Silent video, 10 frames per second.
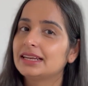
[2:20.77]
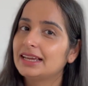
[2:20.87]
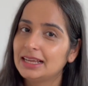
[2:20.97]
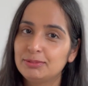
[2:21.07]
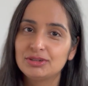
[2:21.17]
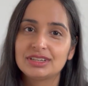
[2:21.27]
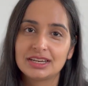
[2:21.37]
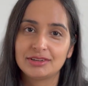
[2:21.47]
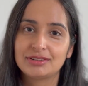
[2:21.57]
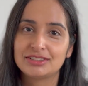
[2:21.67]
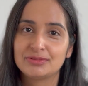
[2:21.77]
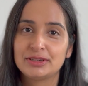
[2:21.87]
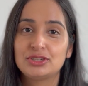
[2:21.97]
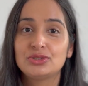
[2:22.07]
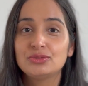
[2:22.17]
that help you tailor your
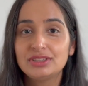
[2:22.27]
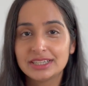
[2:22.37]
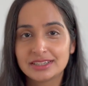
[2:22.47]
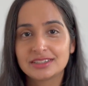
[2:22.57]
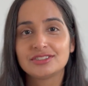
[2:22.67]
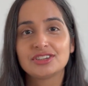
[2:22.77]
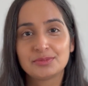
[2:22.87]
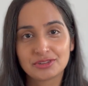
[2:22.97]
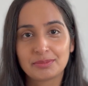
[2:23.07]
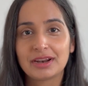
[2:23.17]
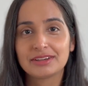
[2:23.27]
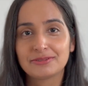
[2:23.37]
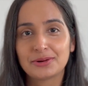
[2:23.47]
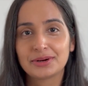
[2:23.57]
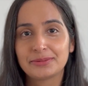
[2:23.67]
resume to the internship you're applying for.